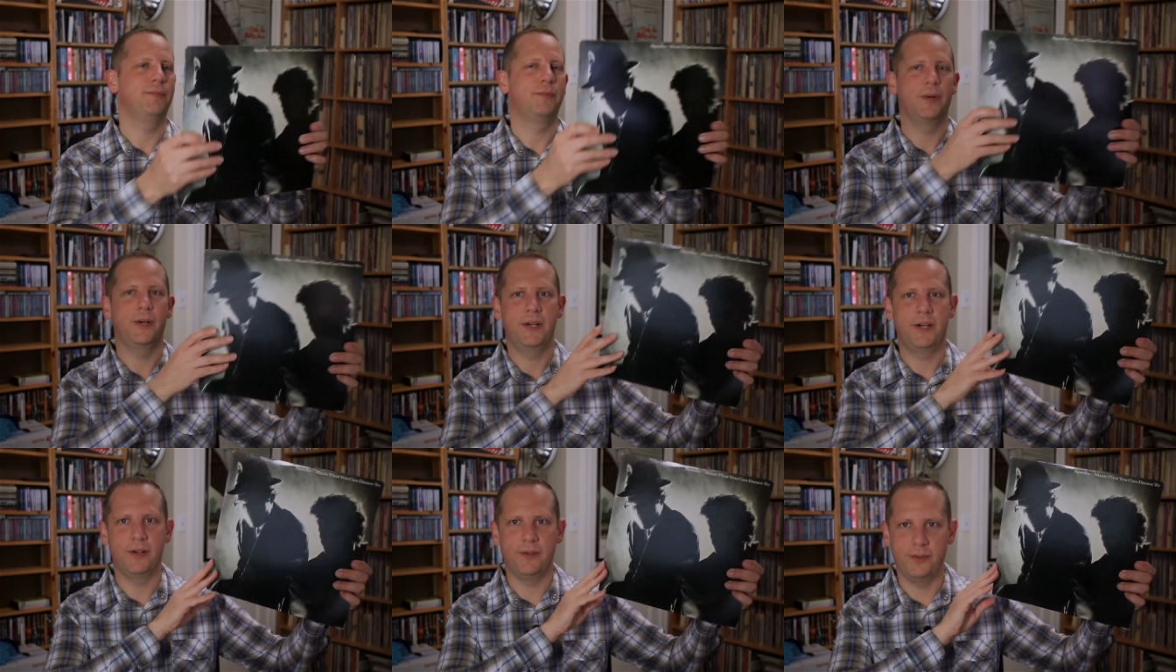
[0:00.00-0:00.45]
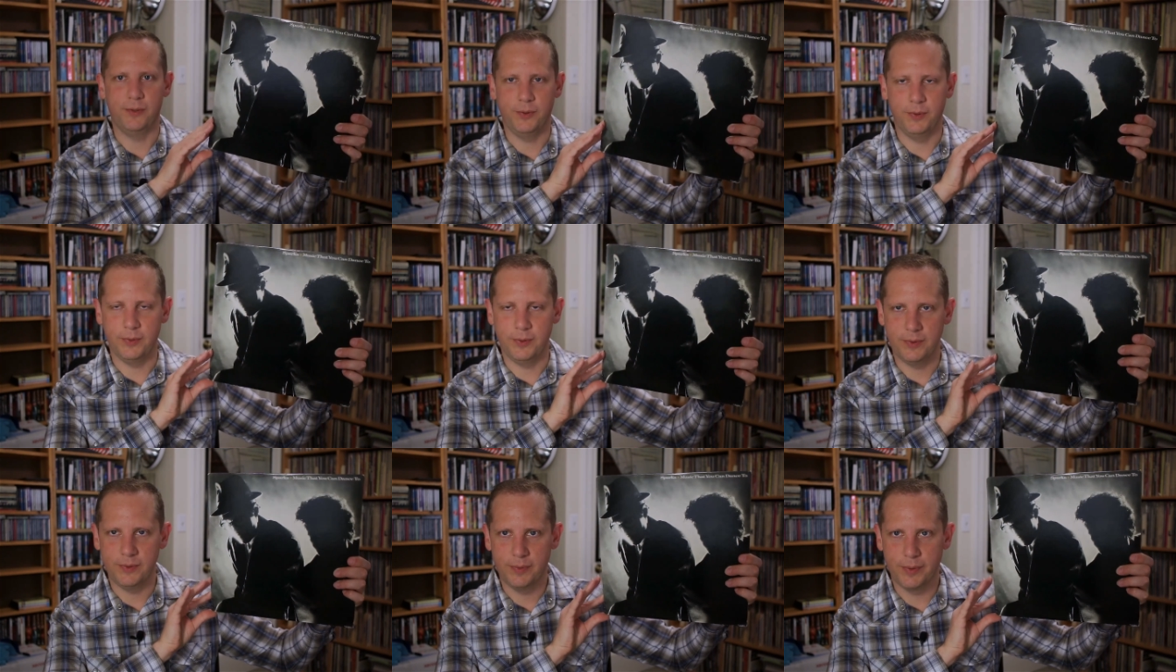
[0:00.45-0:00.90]
Pretty
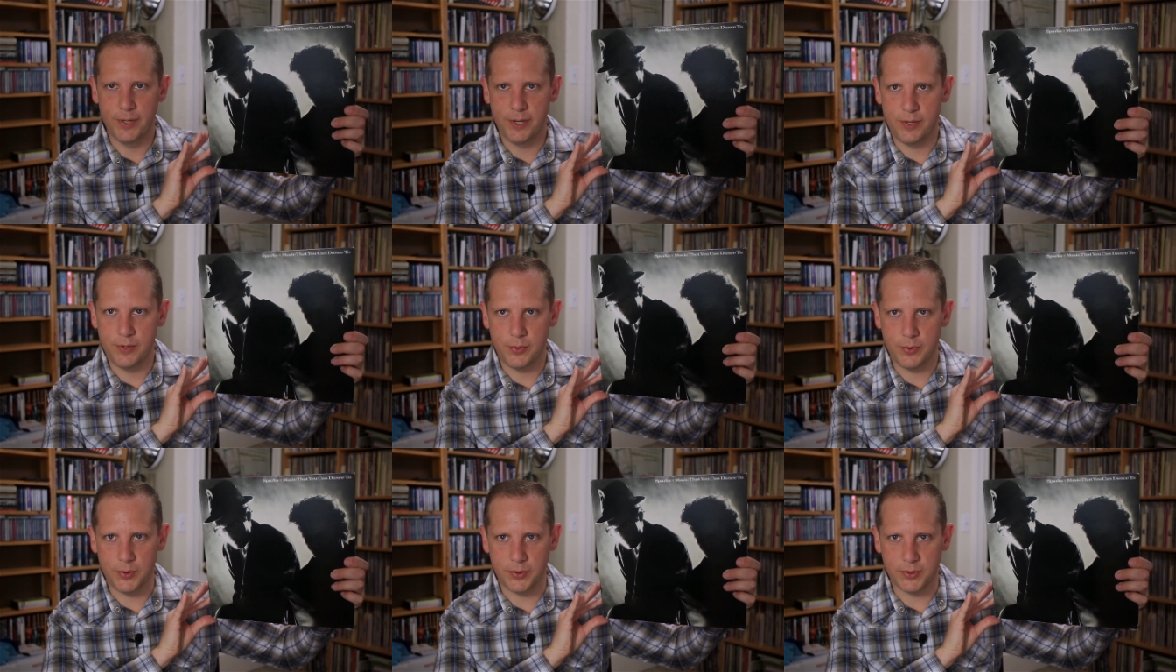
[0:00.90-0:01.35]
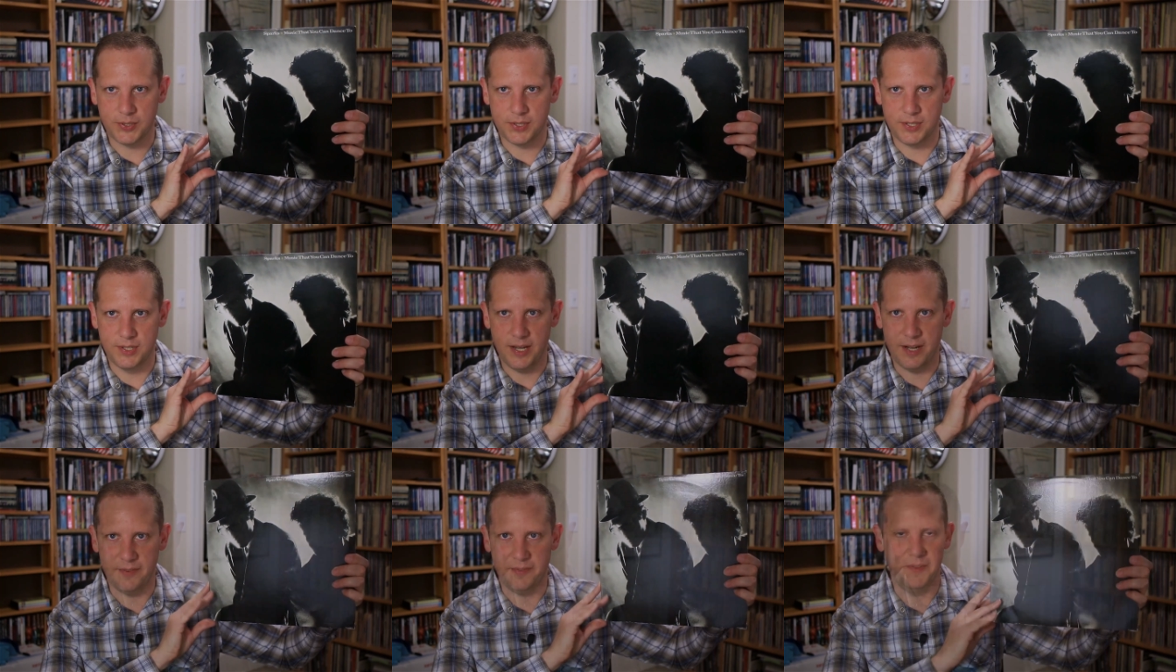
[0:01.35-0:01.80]
cool, pretty cool
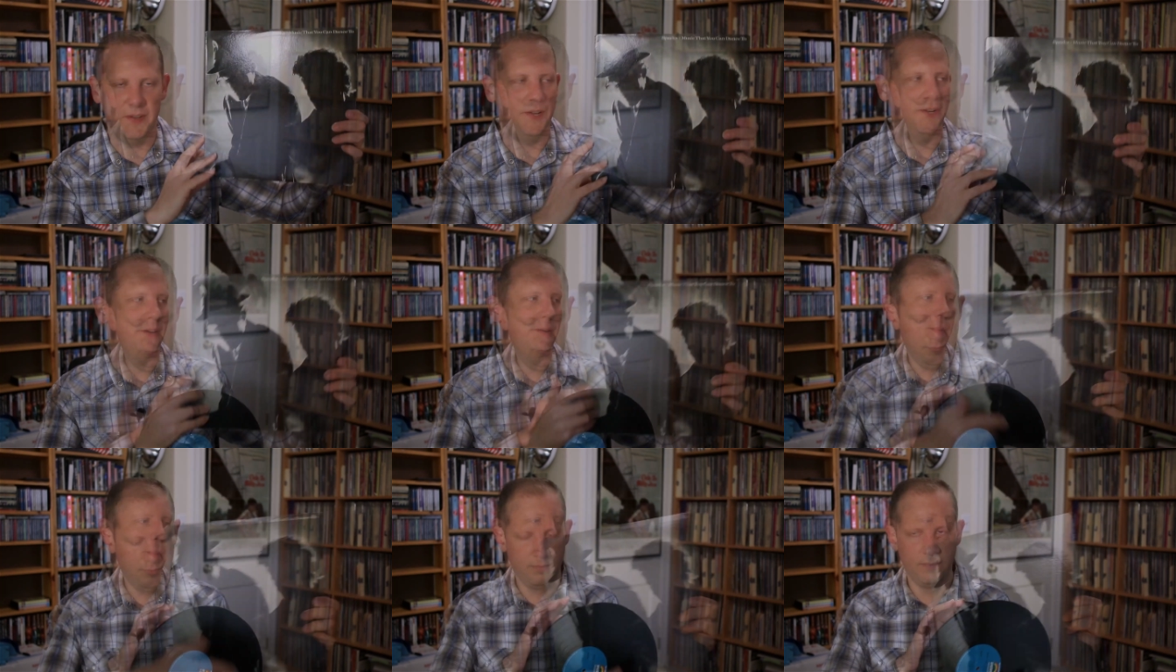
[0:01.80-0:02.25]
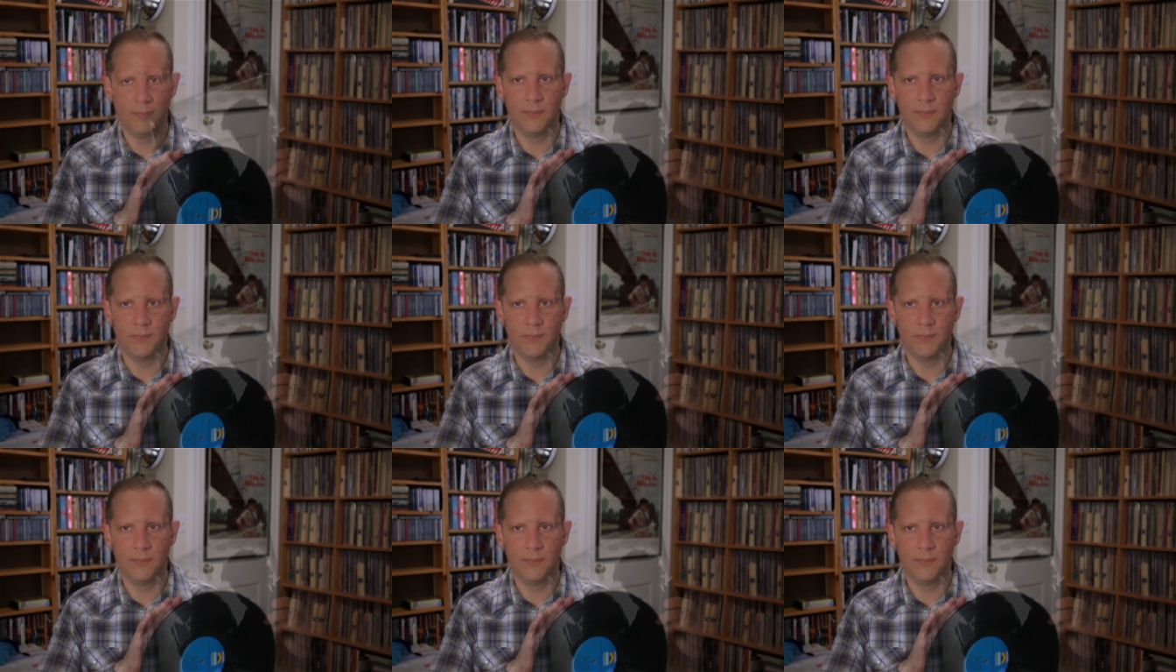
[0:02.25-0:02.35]
stuff here.